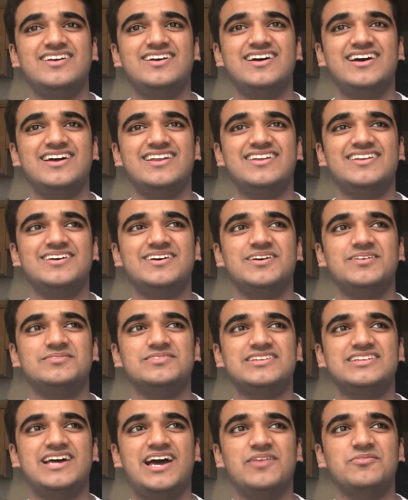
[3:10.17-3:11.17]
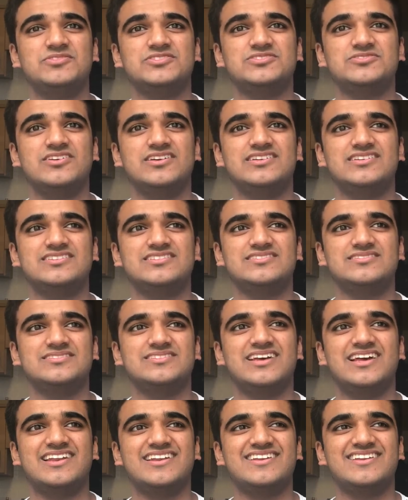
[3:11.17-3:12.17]
and the time was just going to,
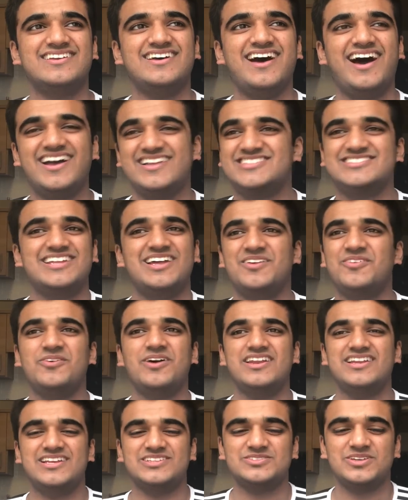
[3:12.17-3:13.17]
and I just had no idea.